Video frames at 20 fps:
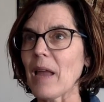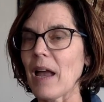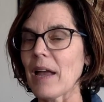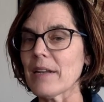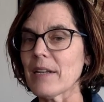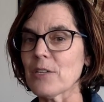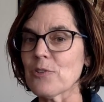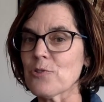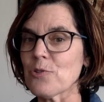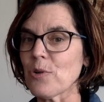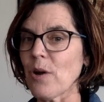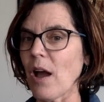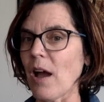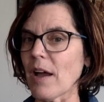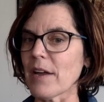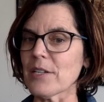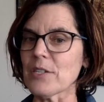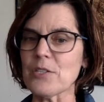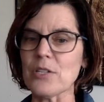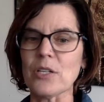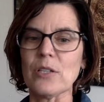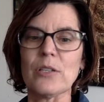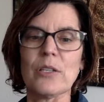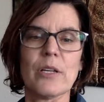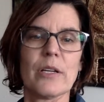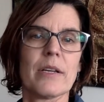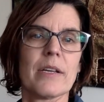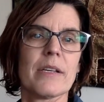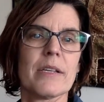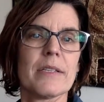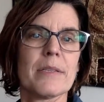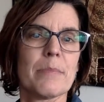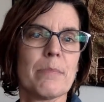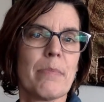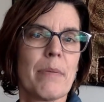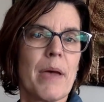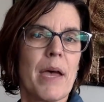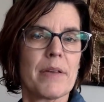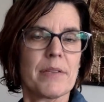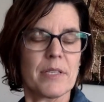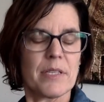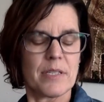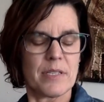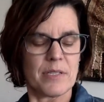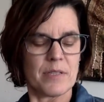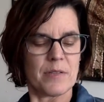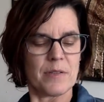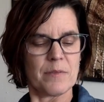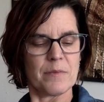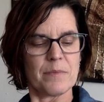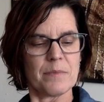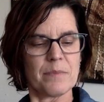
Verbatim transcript: and he tried to look his best.